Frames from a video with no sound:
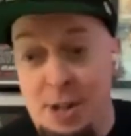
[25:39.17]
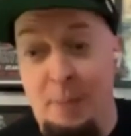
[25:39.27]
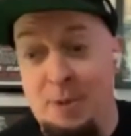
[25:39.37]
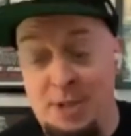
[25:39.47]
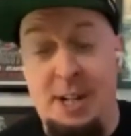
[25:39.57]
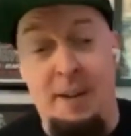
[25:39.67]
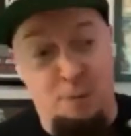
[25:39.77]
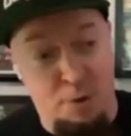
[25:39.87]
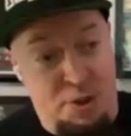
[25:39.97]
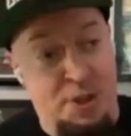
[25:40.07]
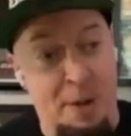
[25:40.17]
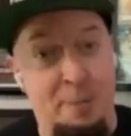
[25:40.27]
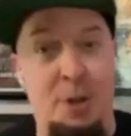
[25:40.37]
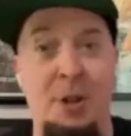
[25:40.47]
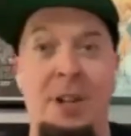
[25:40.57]
double stuff with
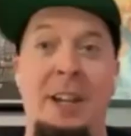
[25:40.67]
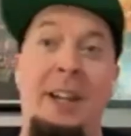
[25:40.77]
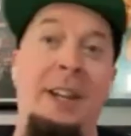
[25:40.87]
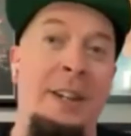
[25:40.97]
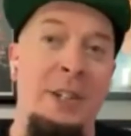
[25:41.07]
double cookie?